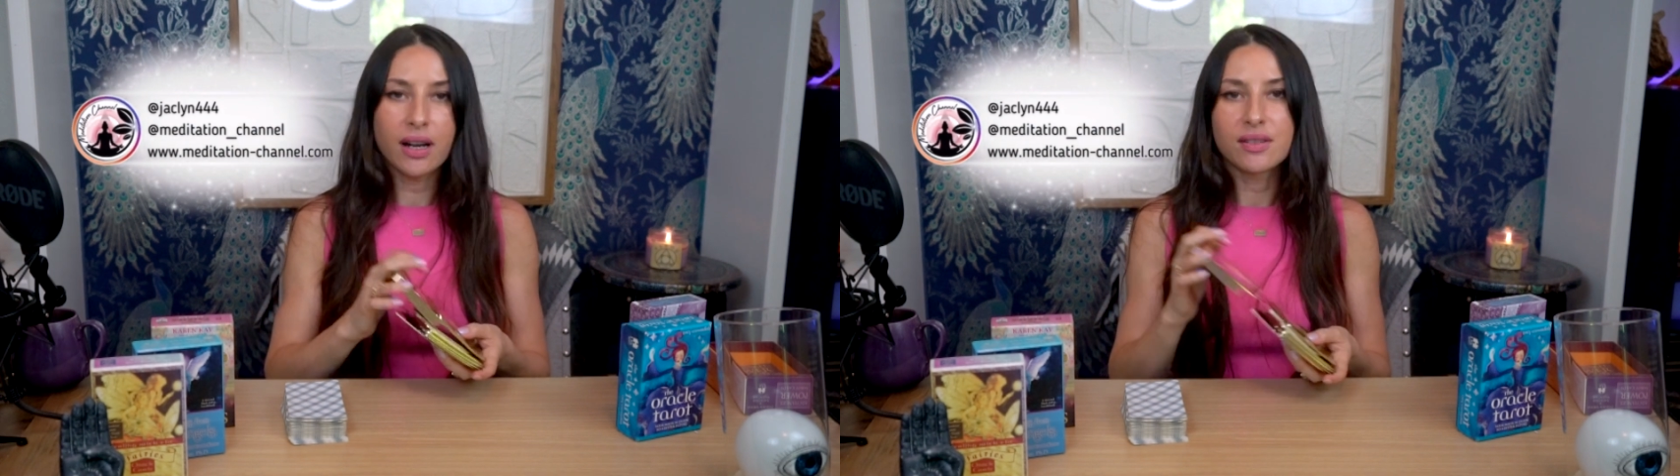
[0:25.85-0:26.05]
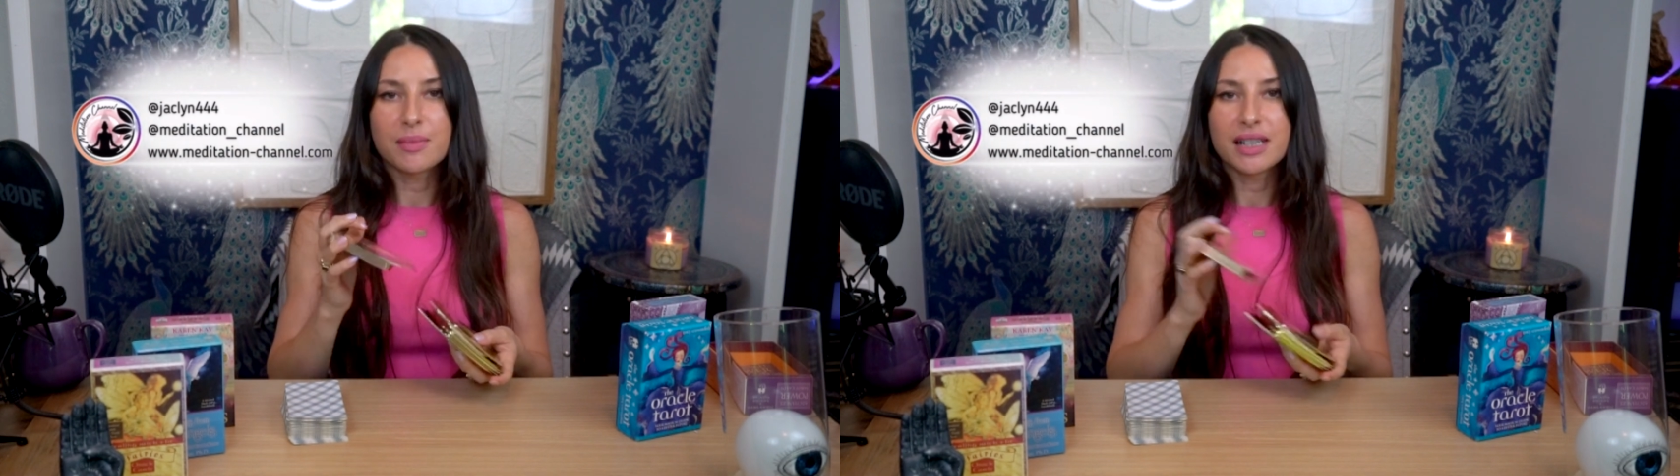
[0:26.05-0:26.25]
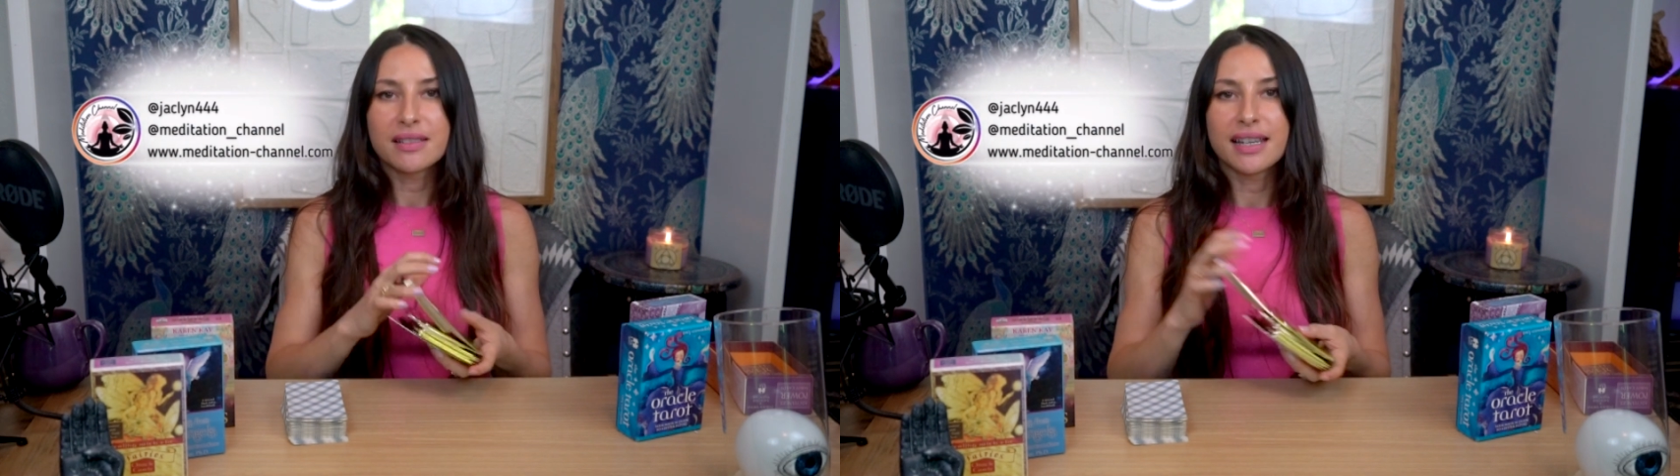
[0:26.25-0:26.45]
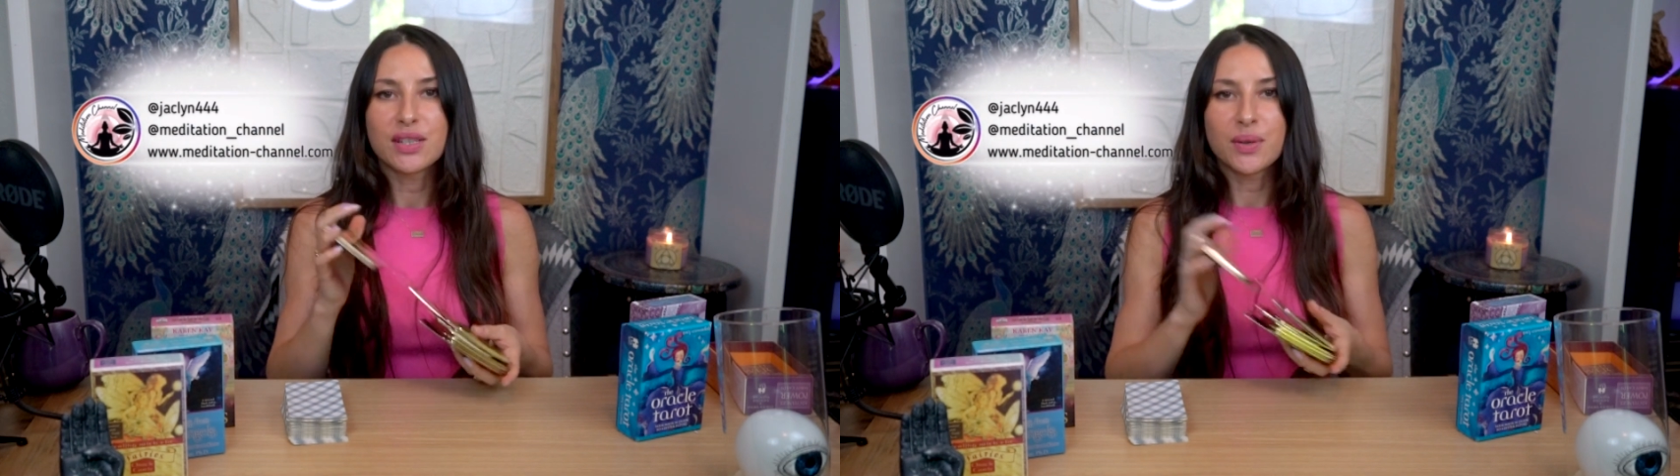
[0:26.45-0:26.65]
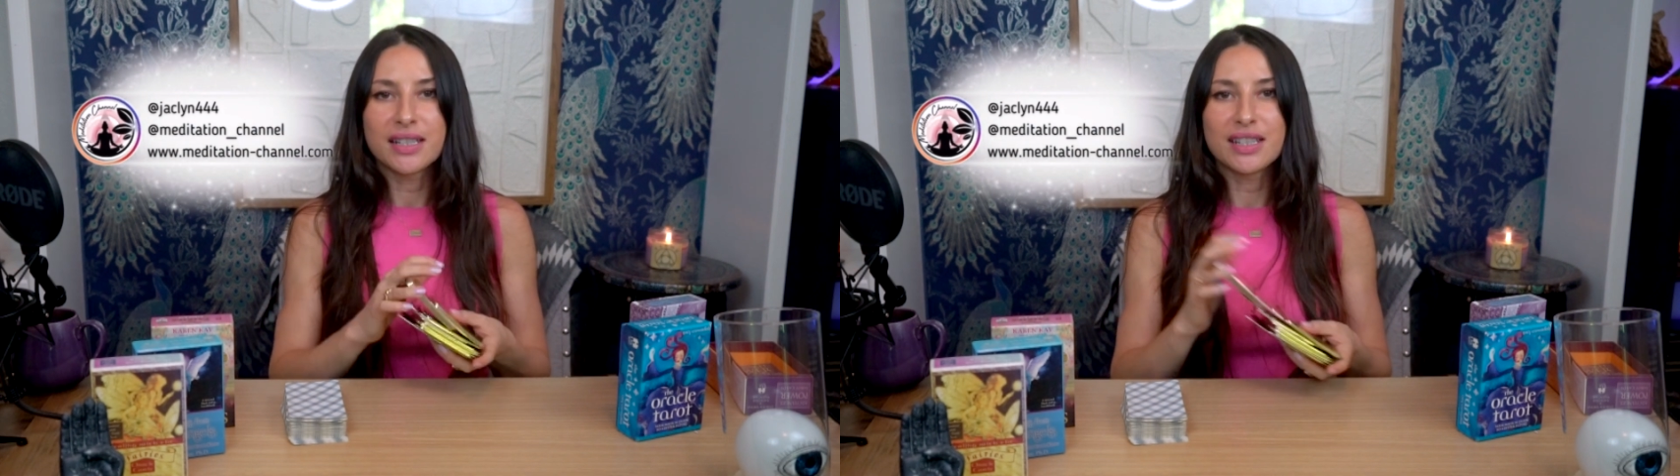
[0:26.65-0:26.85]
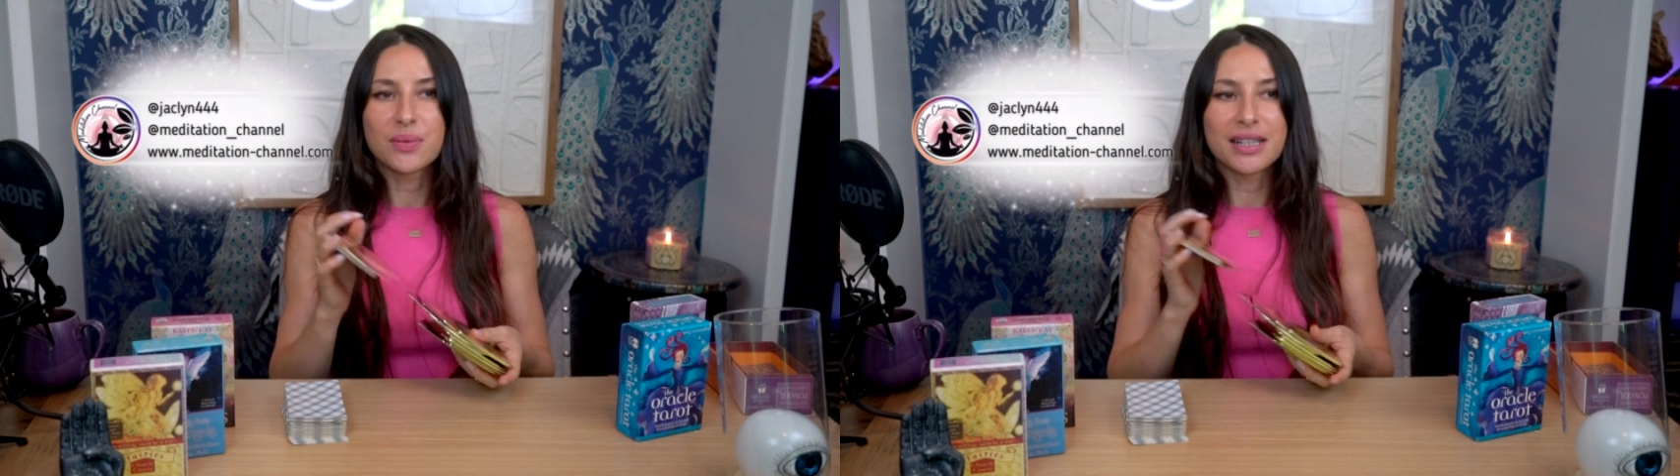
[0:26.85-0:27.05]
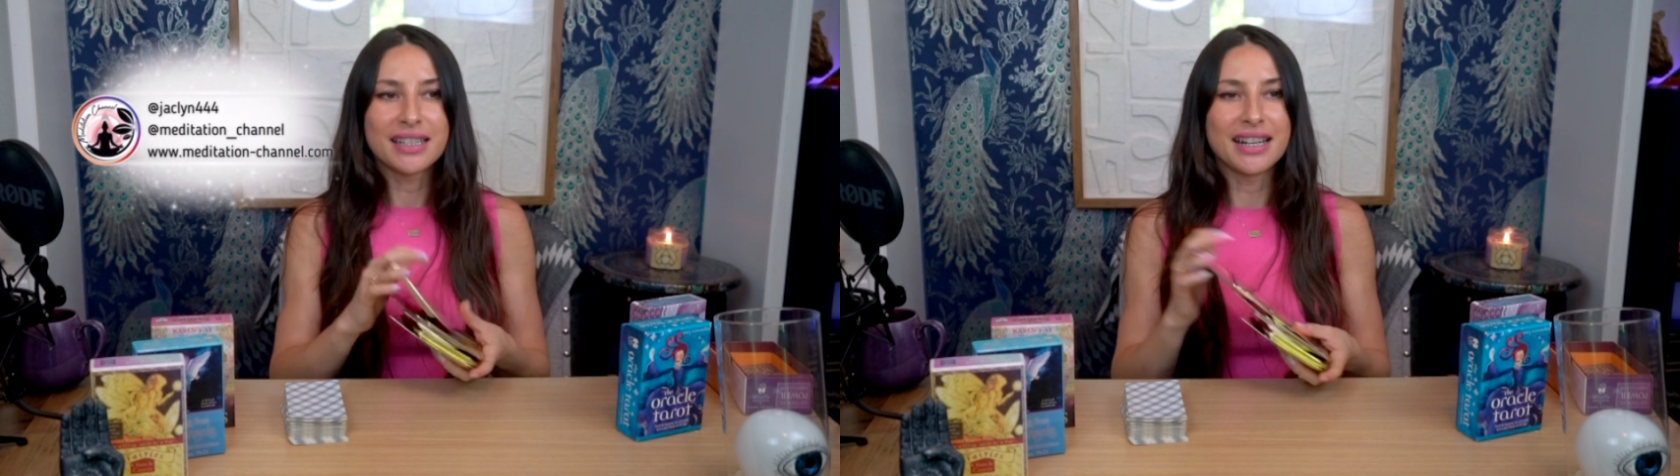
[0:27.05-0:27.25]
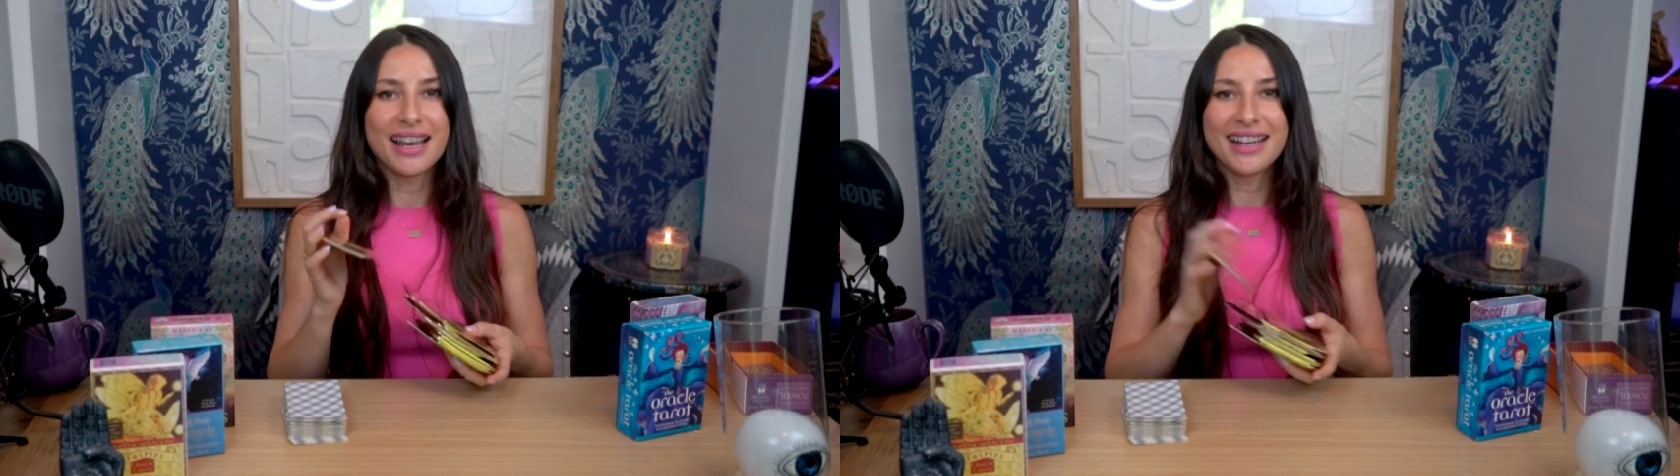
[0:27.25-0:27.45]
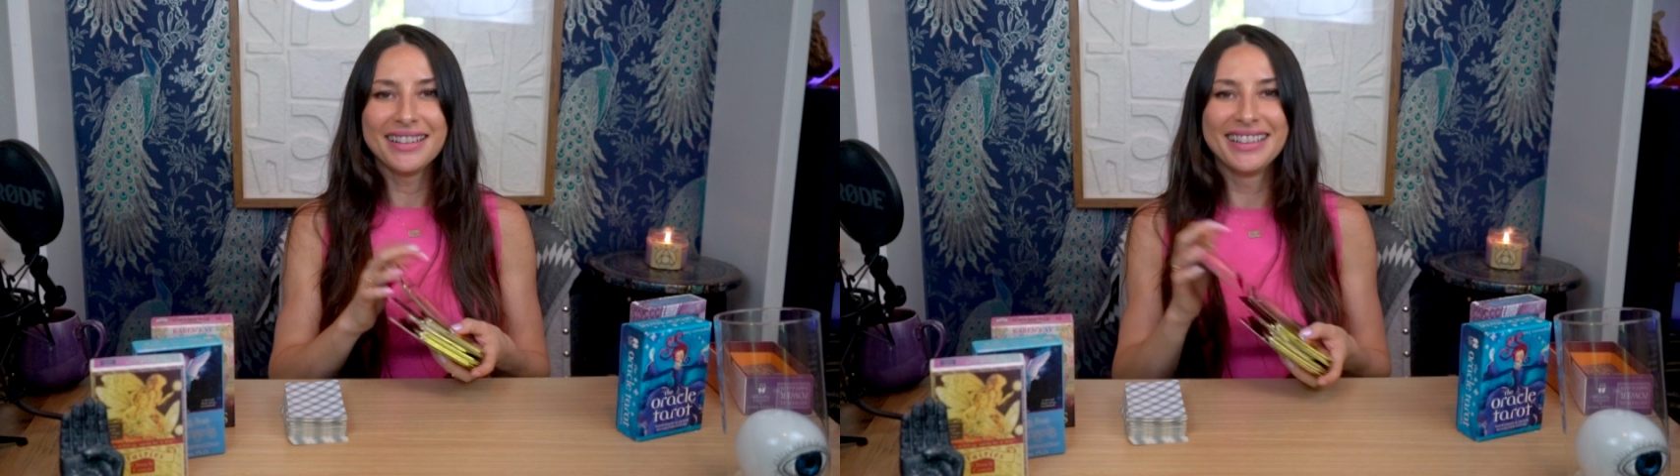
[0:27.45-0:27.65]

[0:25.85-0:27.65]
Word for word: I was about to say 2029.